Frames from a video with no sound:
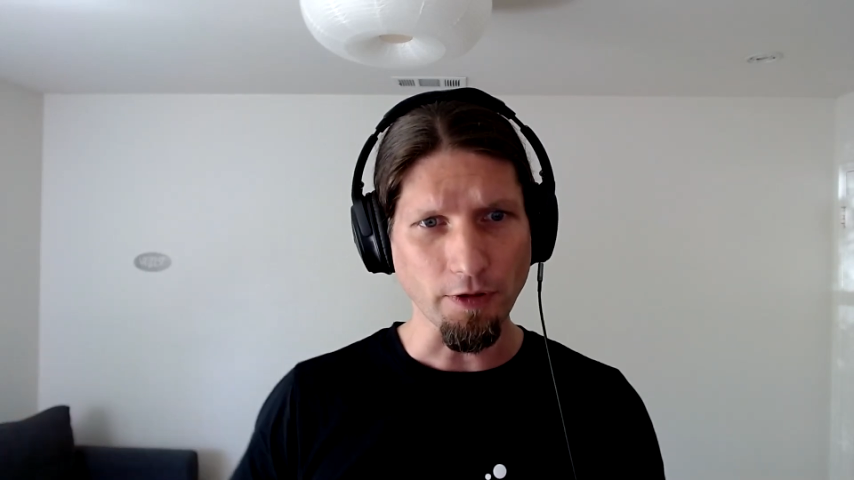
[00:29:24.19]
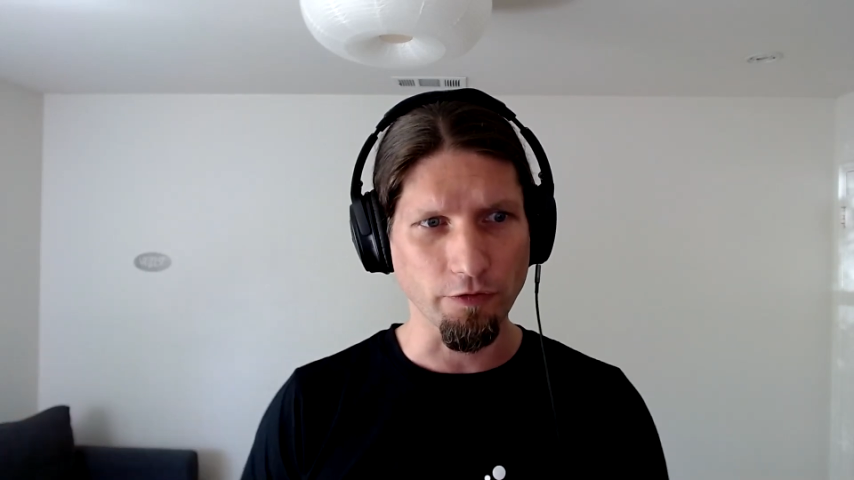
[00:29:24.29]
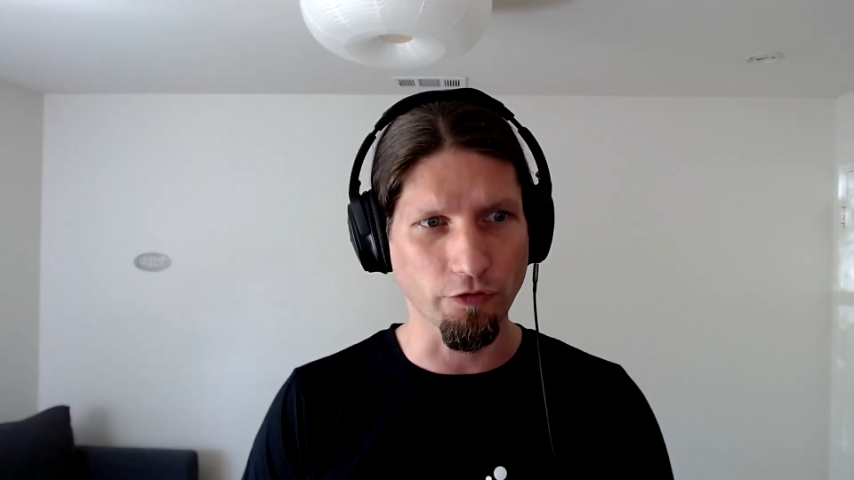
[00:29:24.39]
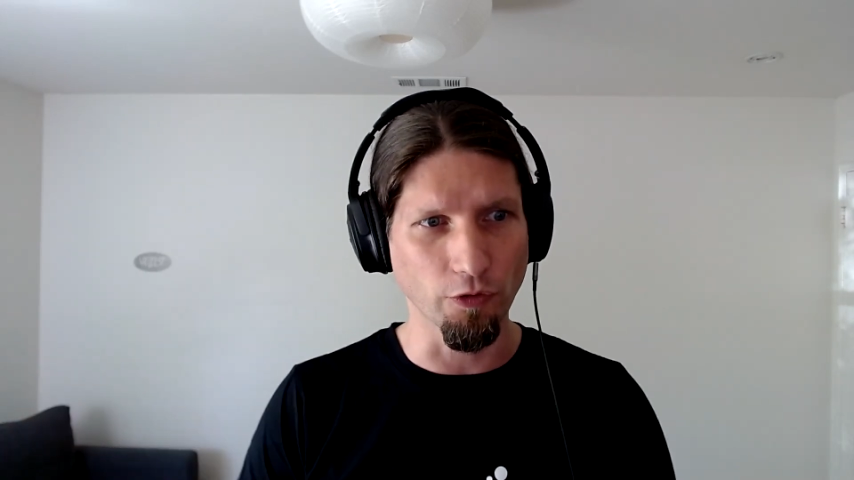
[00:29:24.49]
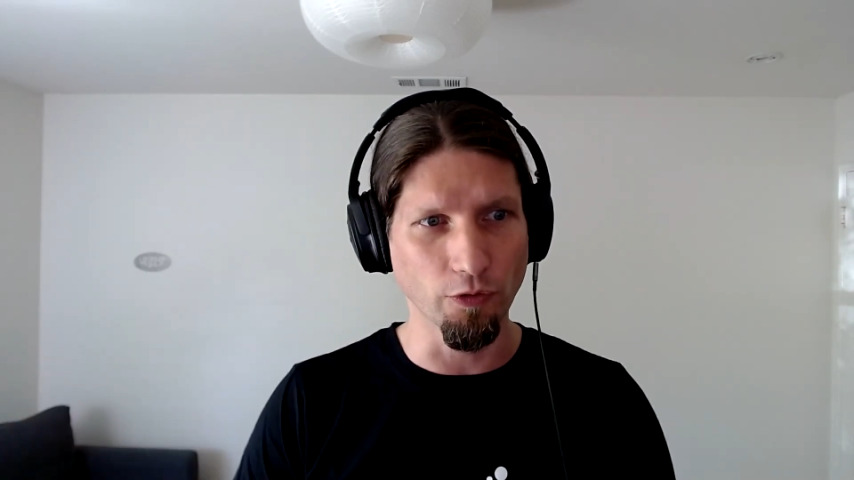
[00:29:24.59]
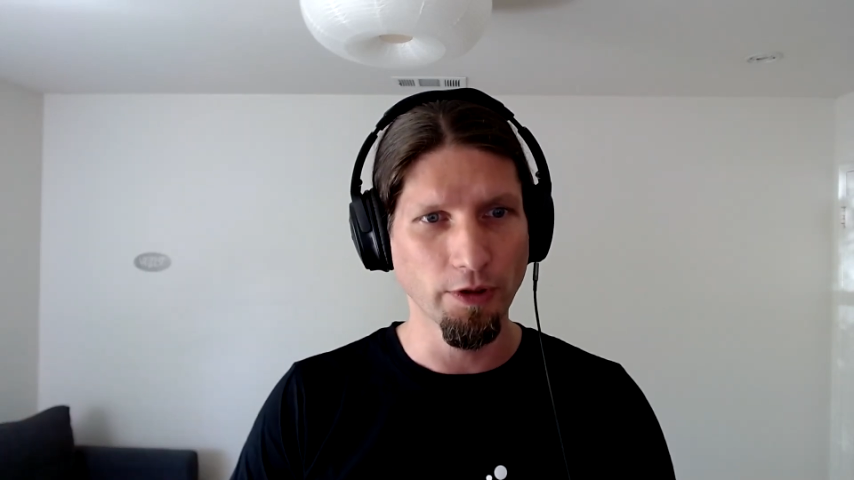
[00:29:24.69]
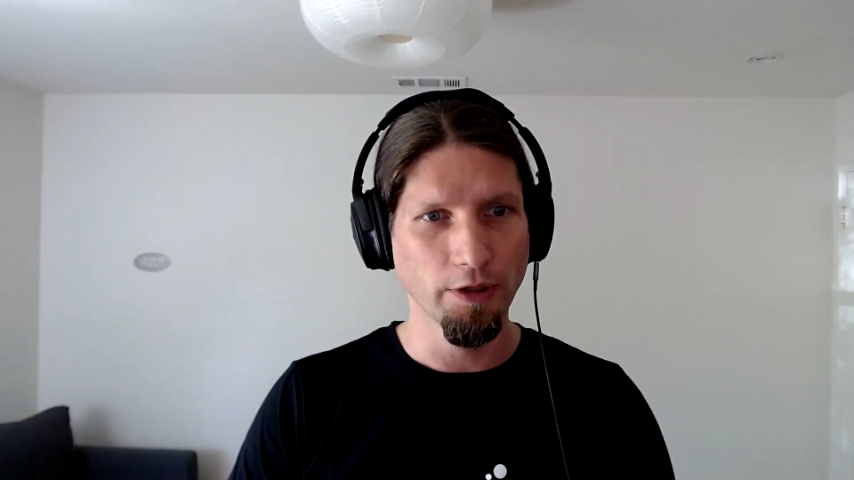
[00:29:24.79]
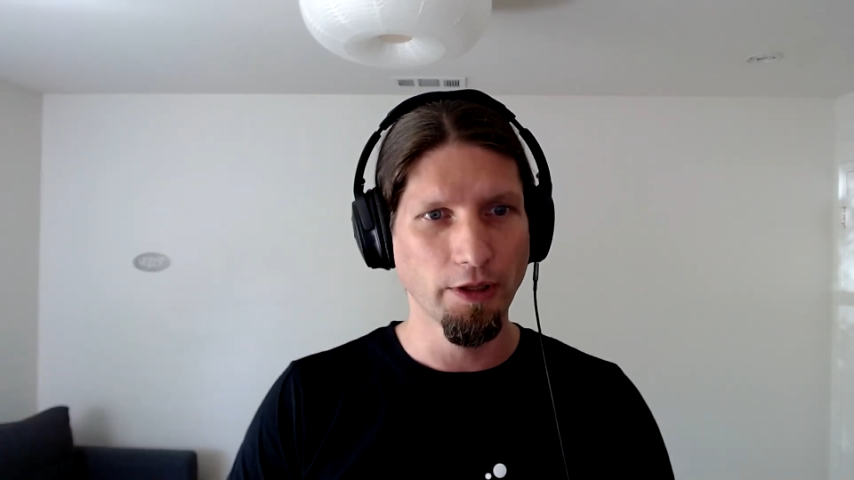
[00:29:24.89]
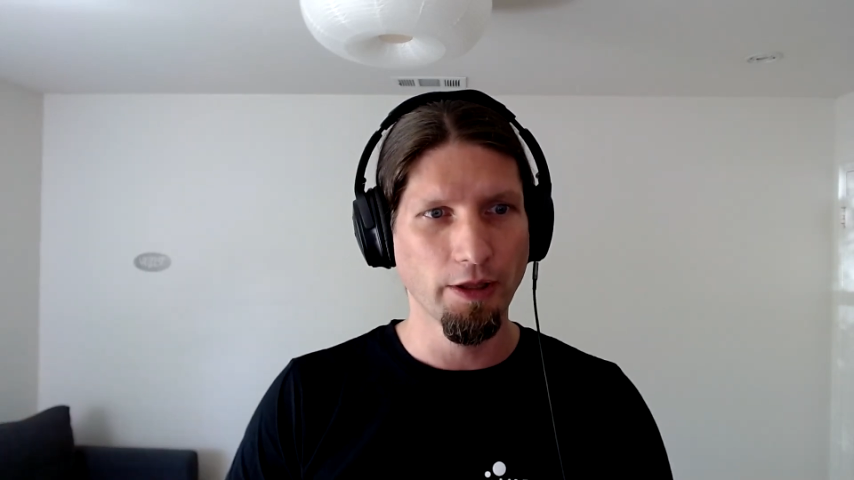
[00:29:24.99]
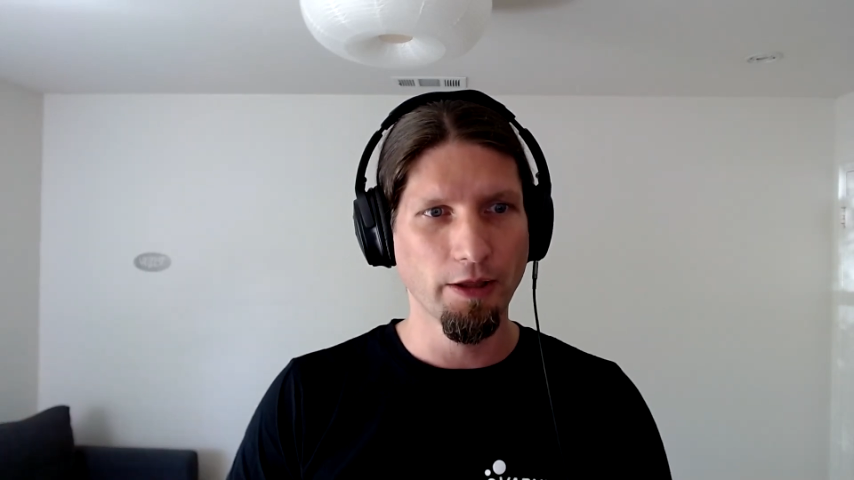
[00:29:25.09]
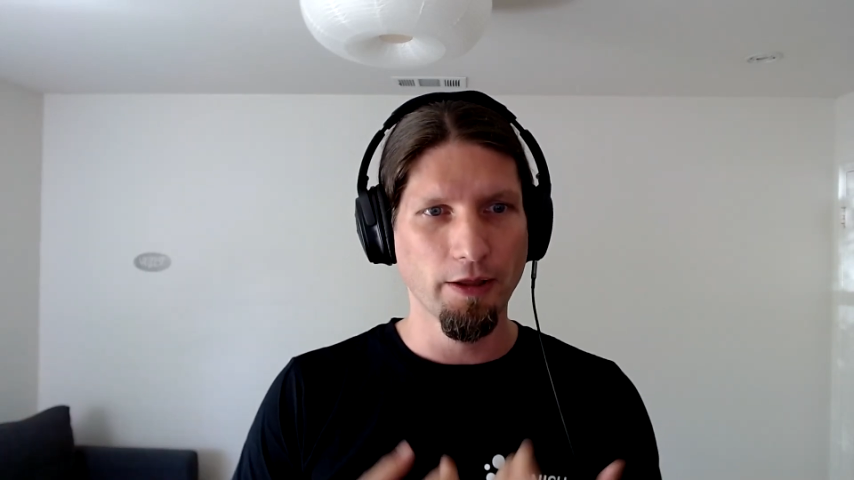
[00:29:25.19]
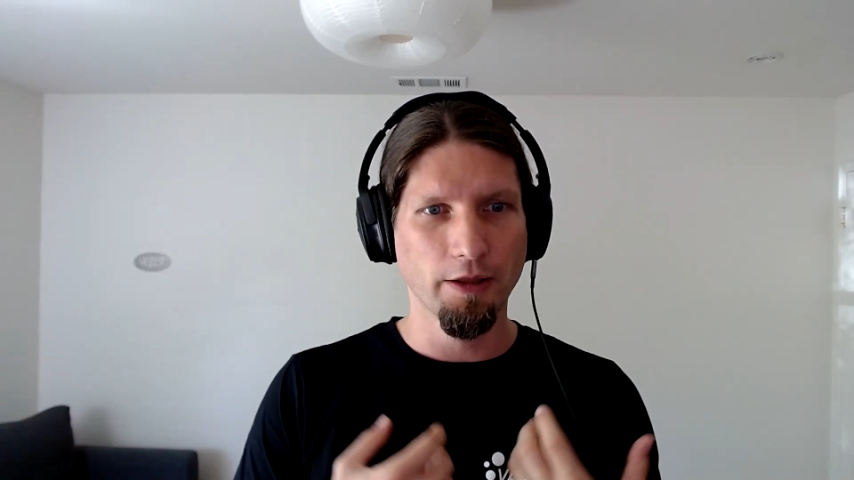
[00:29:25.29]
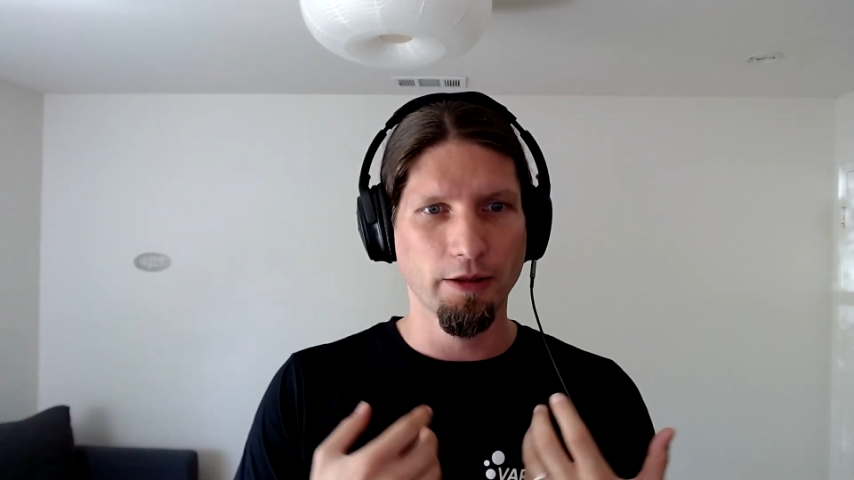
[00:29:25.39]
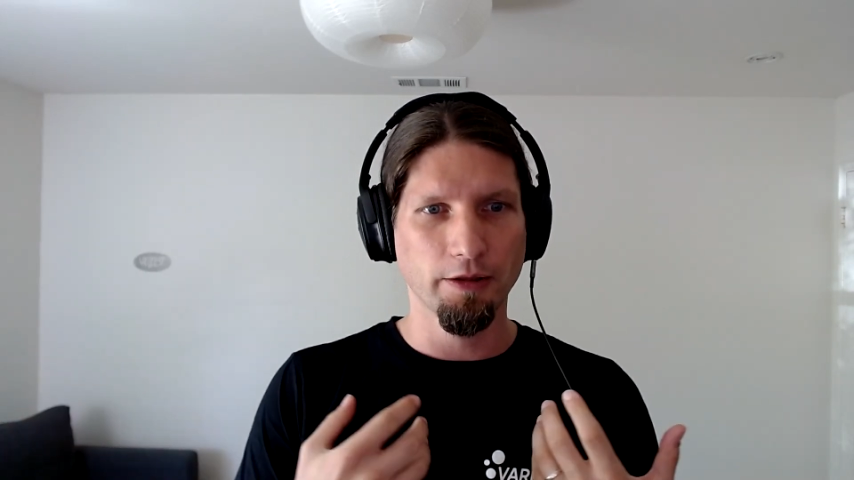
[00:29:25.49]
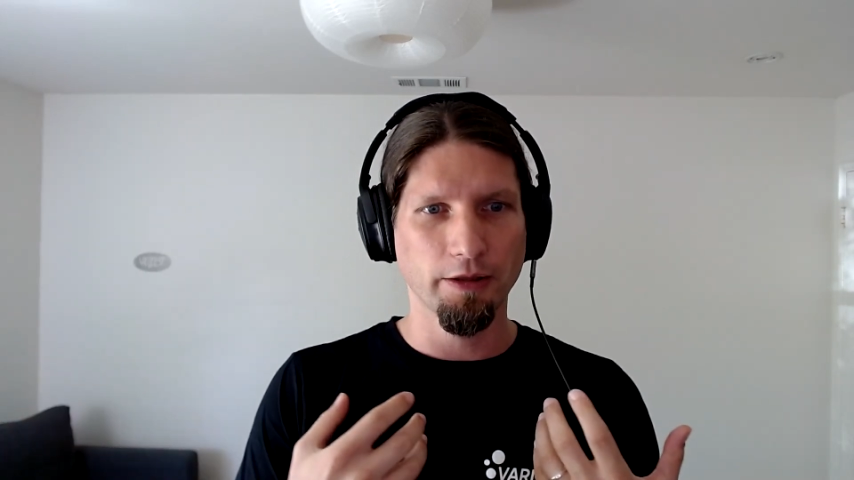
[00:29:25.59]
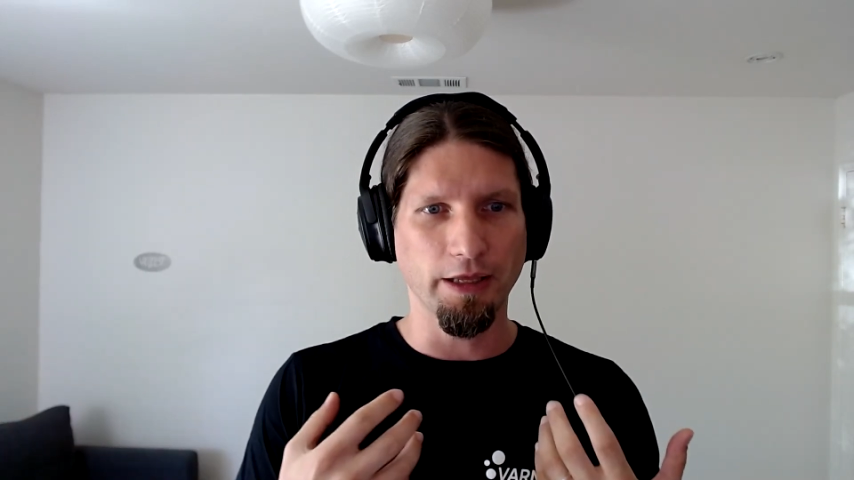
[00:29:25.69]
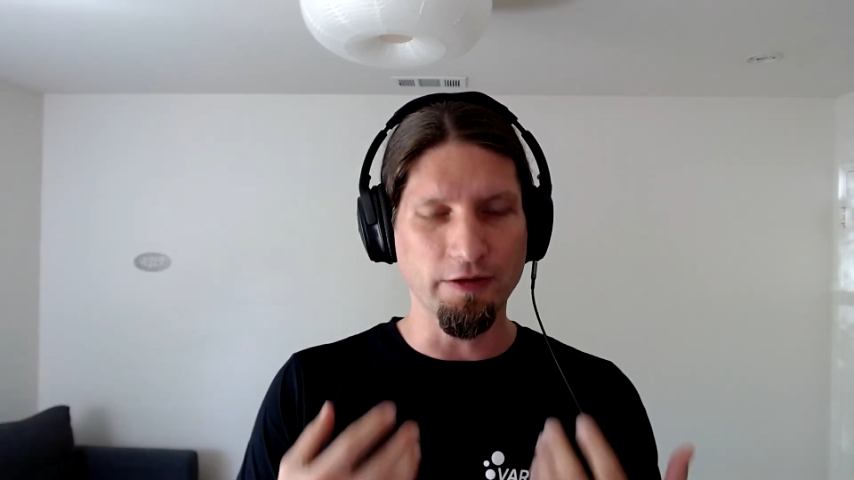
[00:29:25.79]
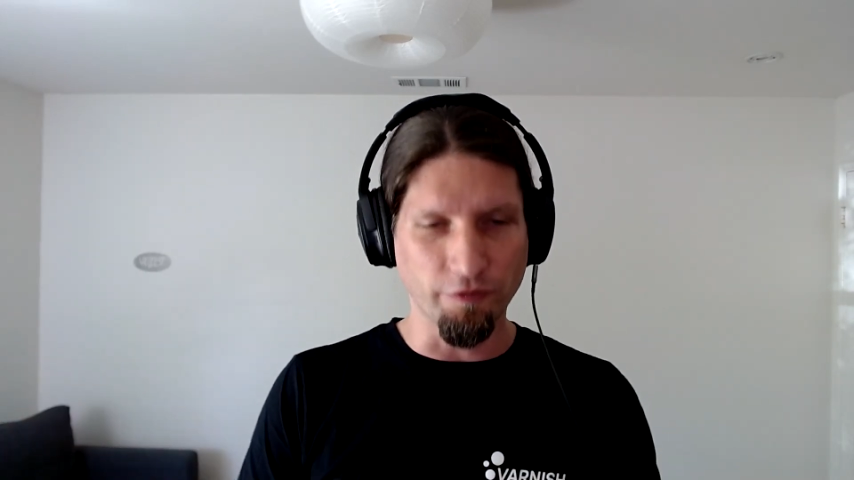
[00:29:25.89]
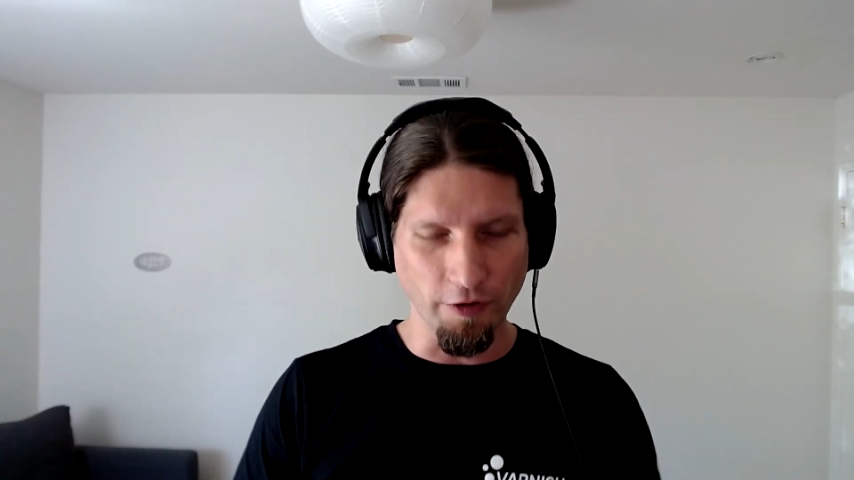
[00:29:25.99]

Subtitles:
So it's